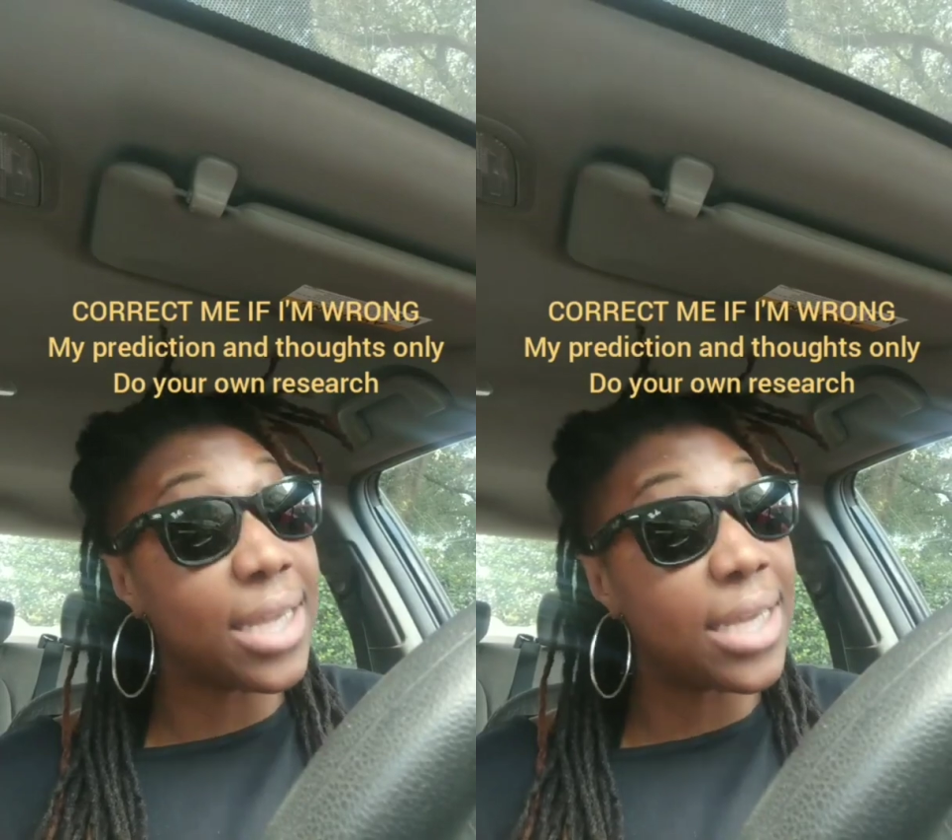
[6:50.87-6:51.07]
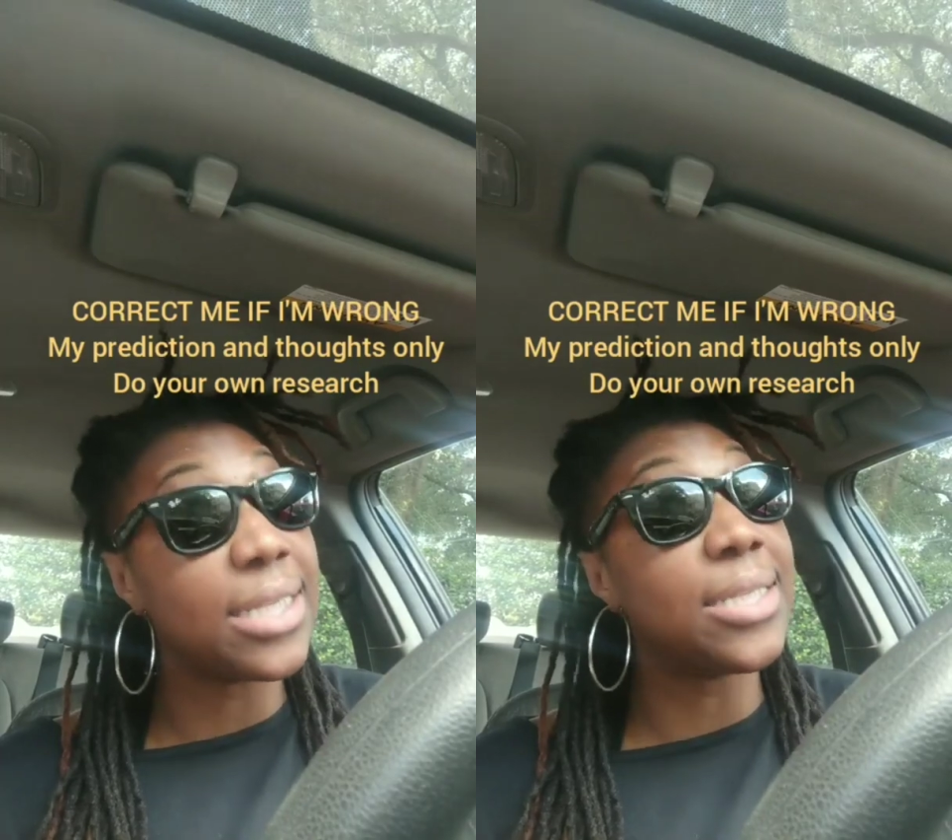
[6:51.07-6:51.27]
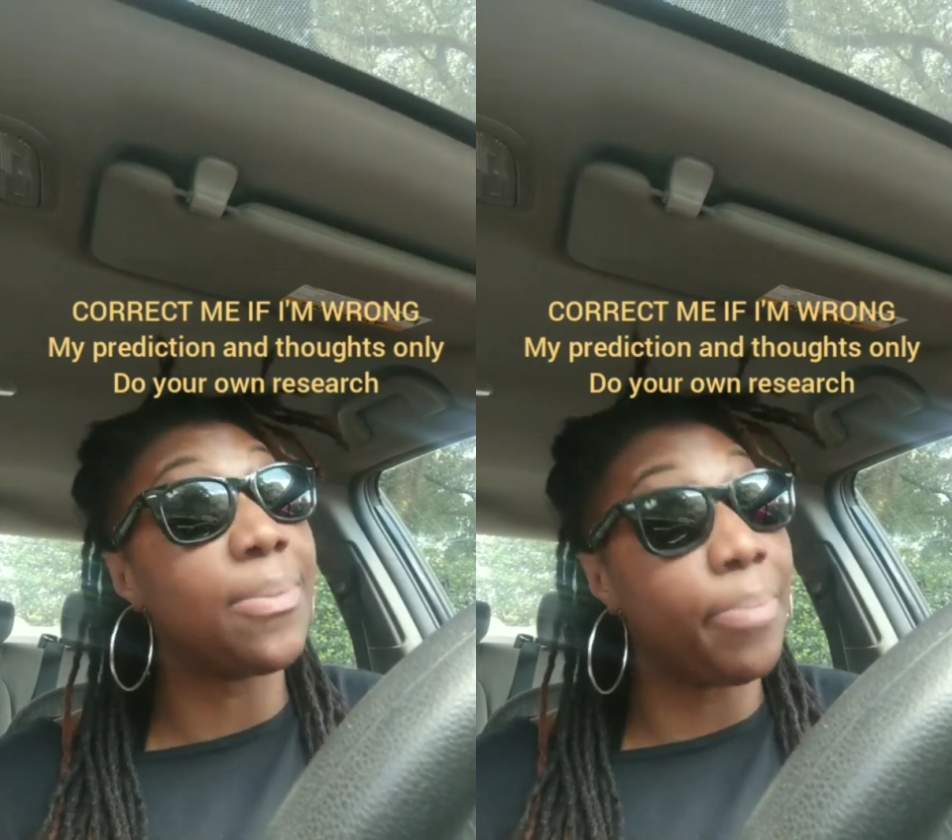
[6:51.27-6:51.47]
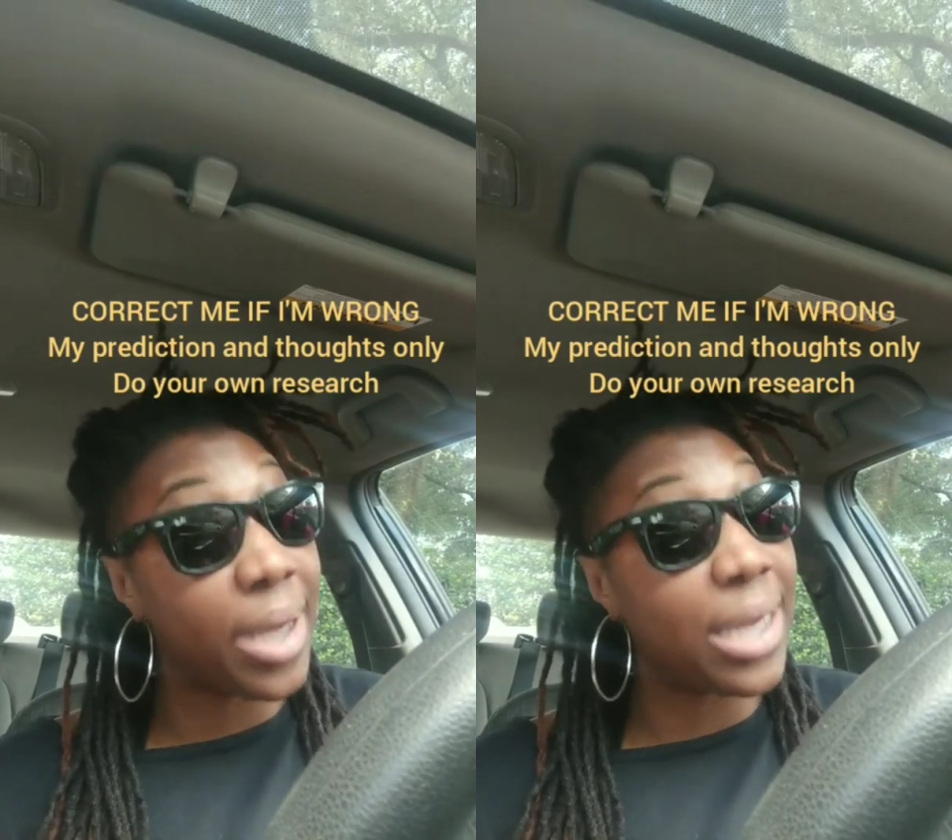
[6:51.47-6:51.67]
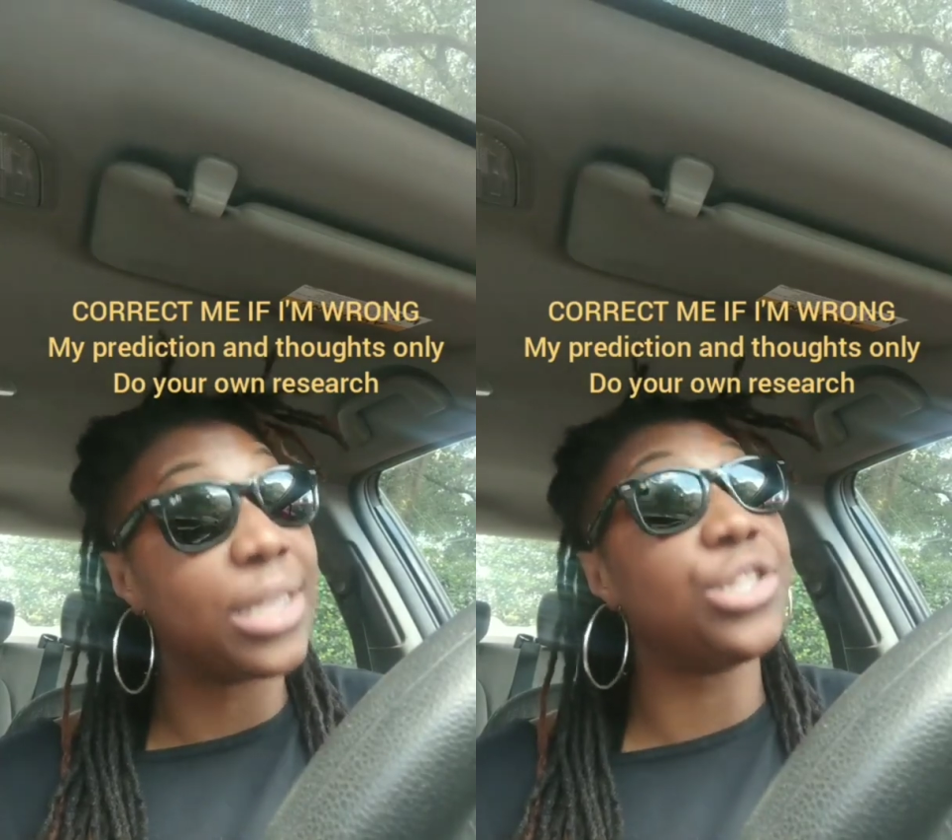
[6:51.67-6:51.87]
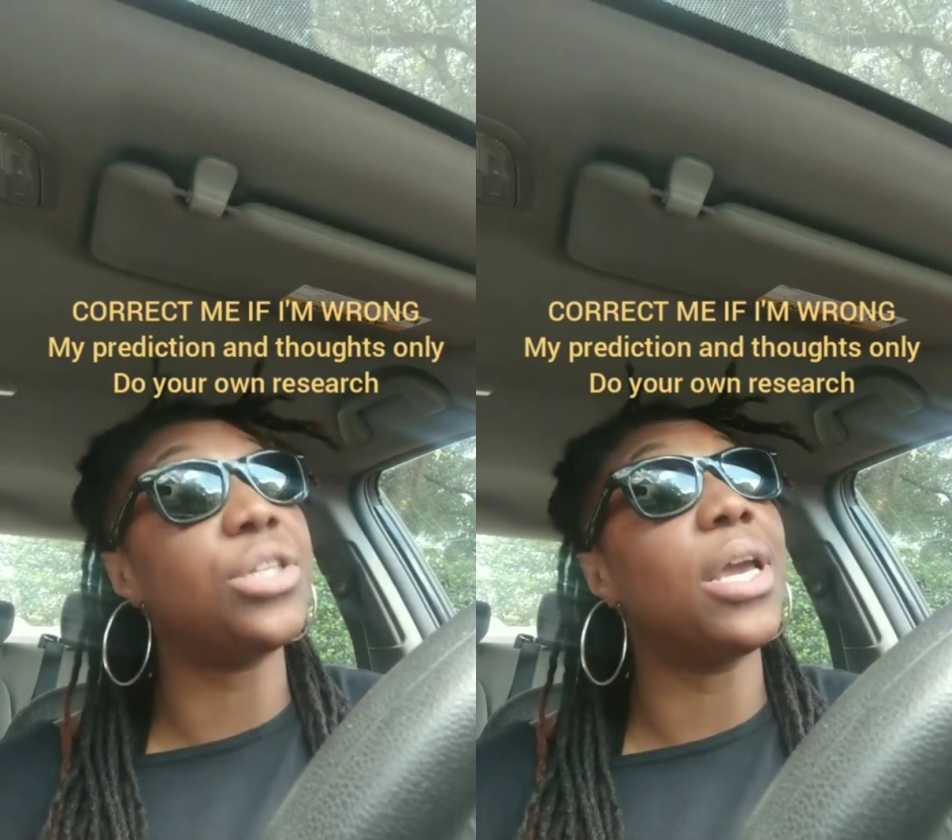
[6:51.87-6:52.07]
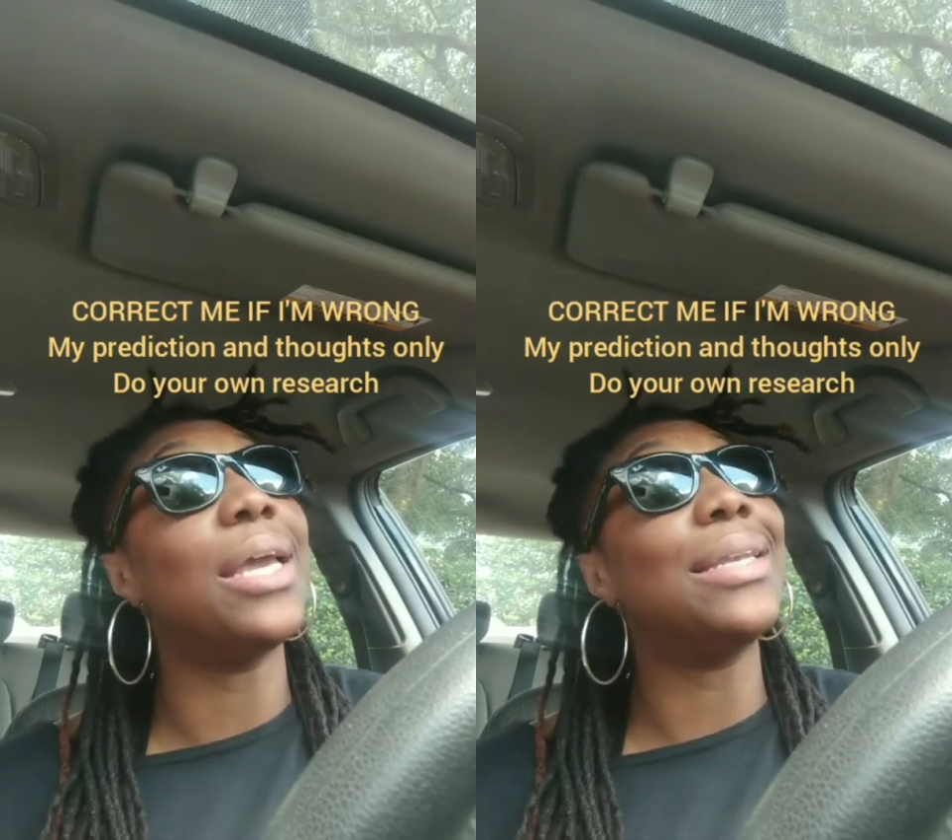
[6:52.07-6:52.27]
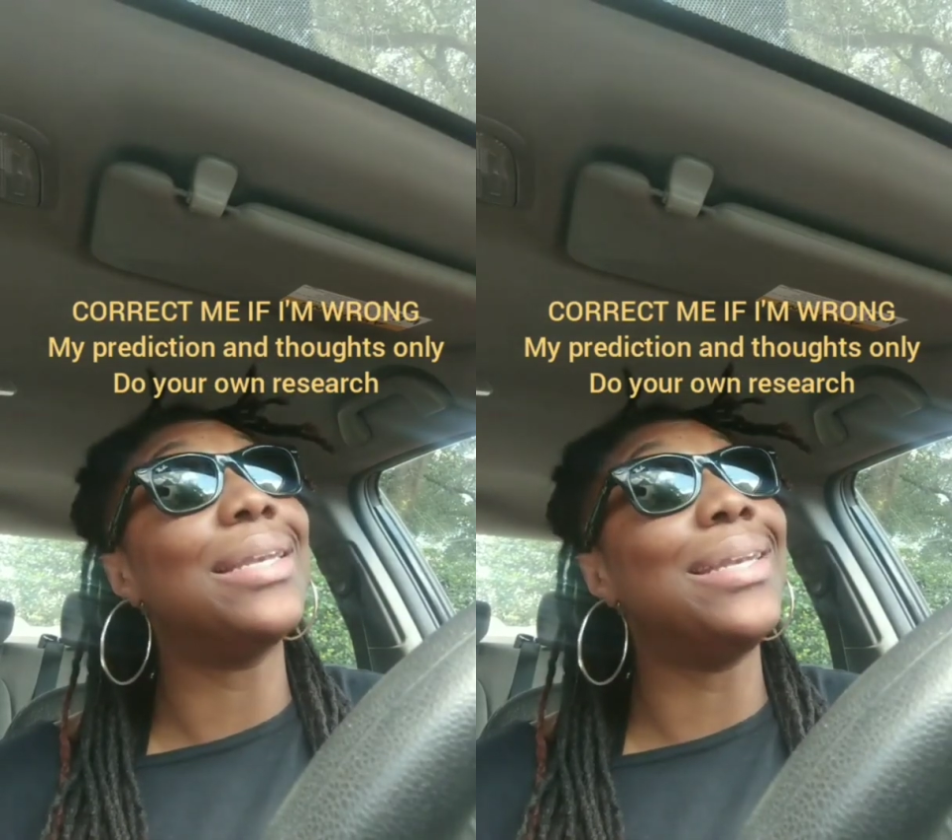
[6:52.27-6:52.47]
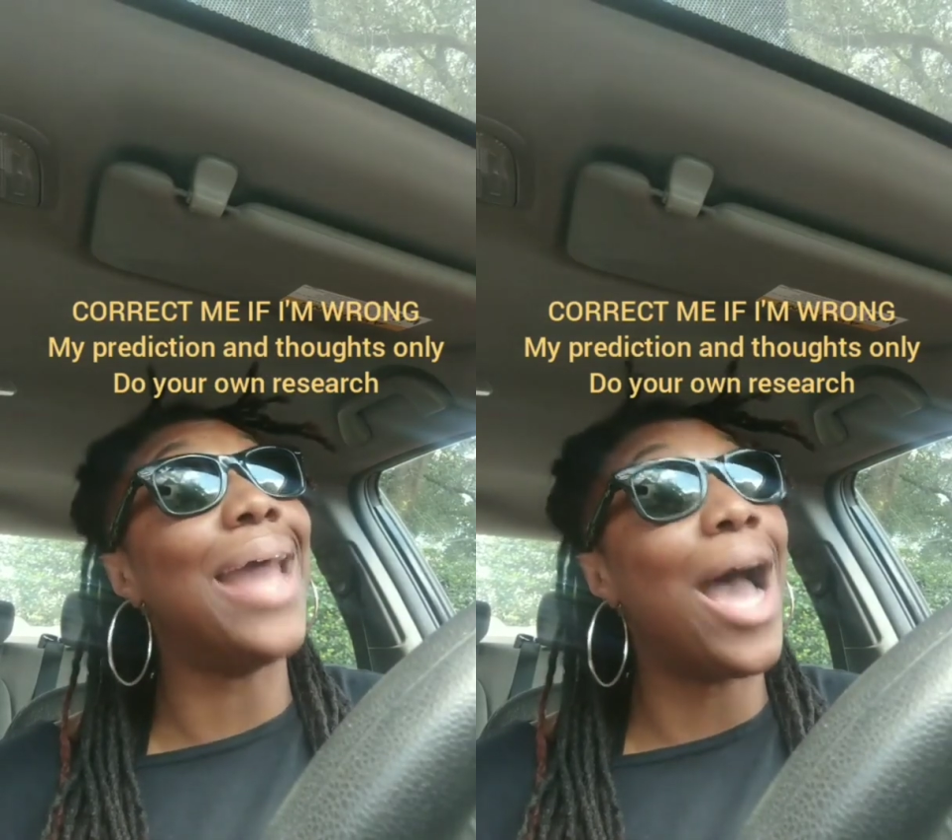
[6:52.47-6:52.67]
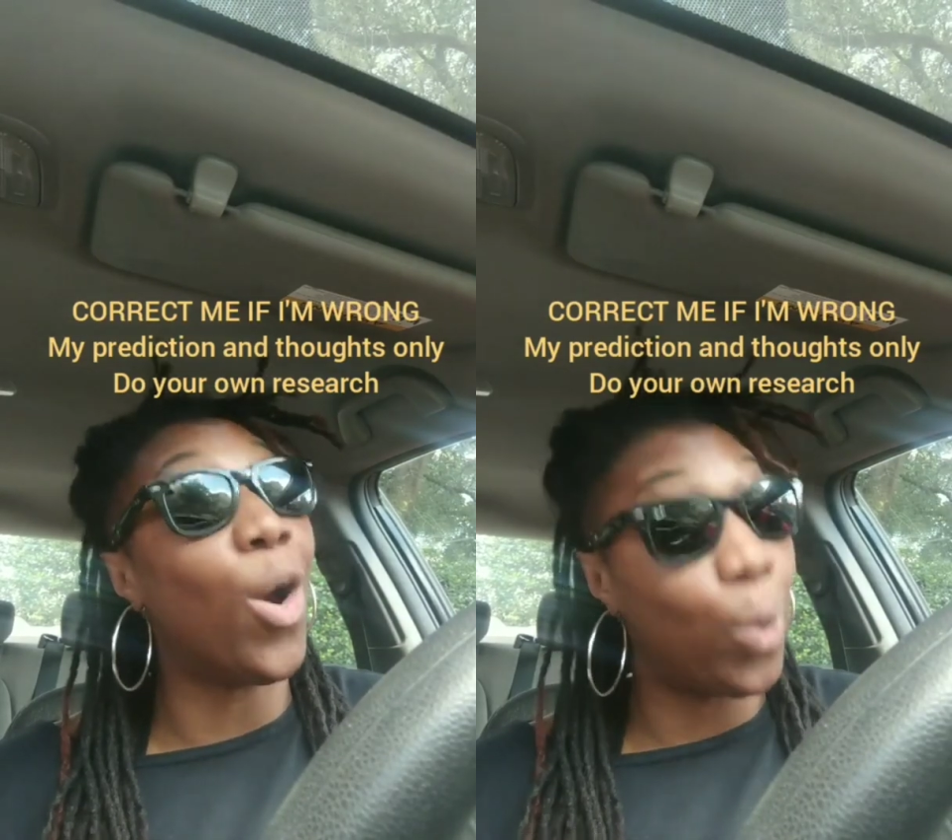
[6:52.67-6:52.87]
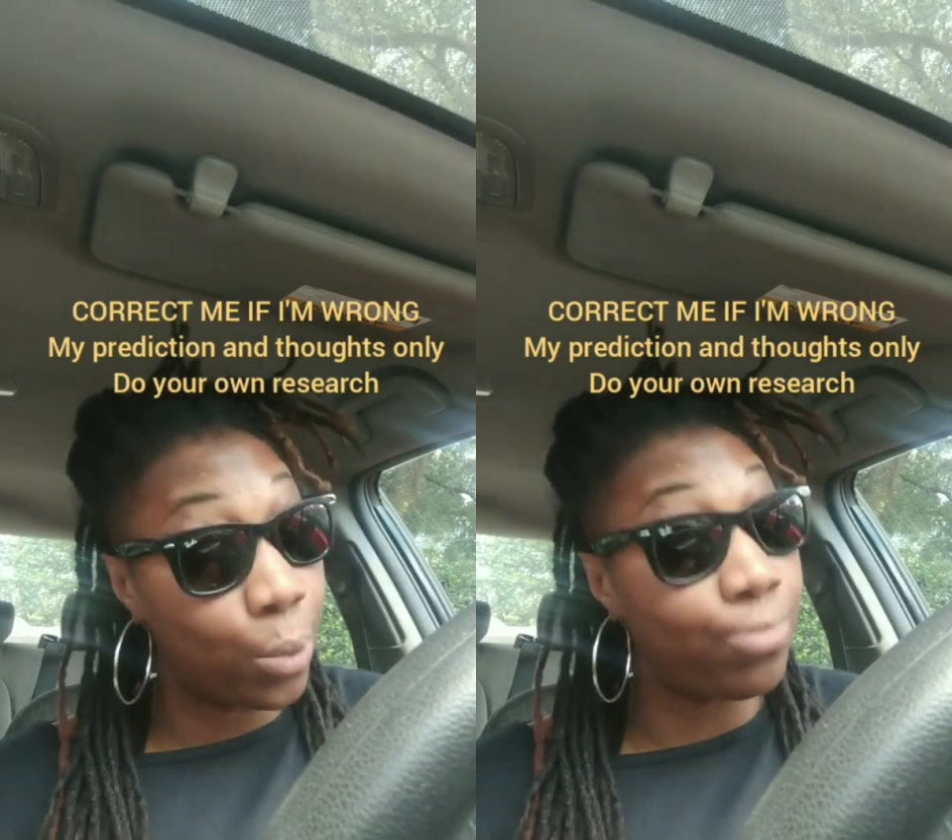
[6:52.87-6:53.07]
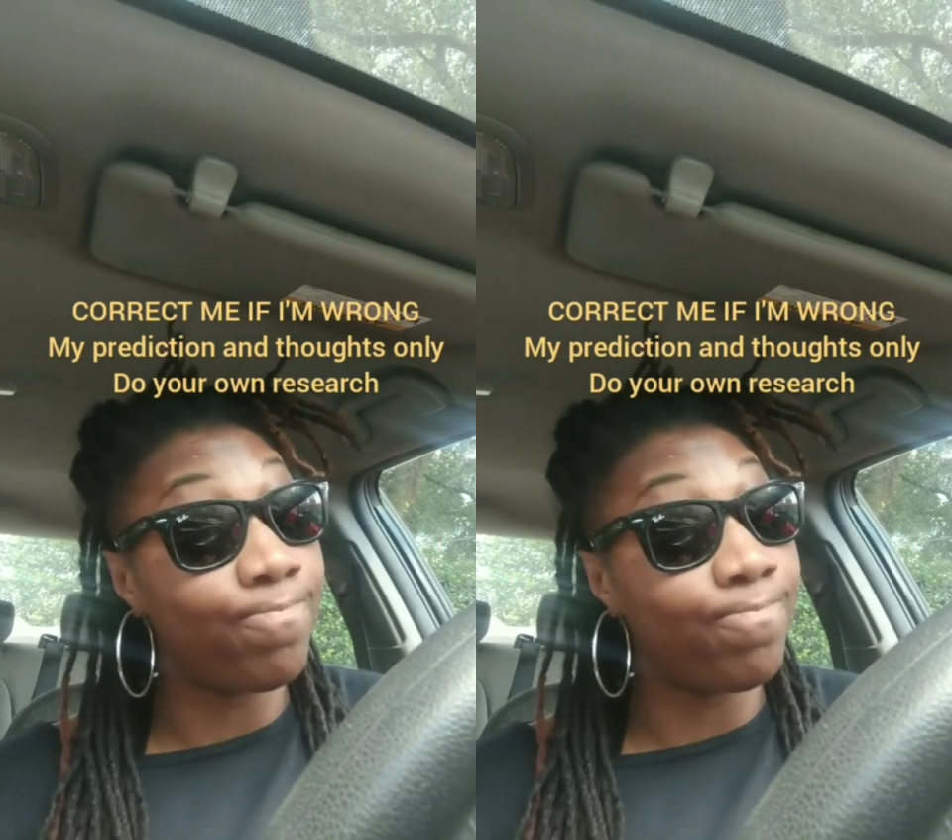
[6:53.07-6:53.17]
this bitch down.